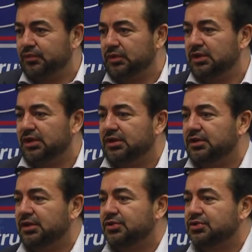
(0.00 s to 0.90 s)

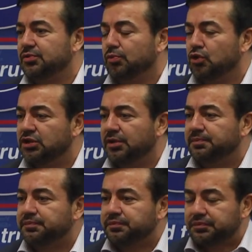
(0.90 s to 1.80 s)
those
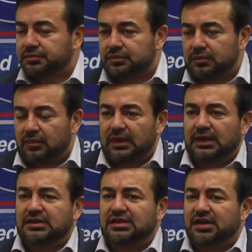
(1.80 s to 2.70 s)
Muslim
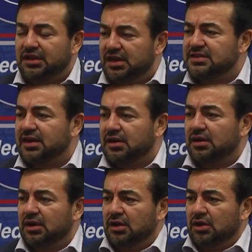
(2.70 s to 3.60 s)
detainees are
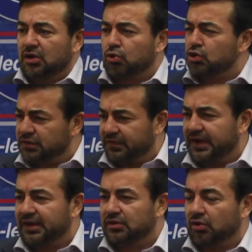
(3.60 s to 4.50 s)

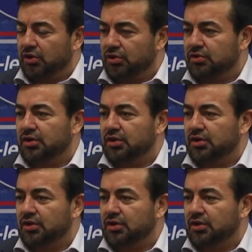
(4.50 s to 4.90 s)
crucified or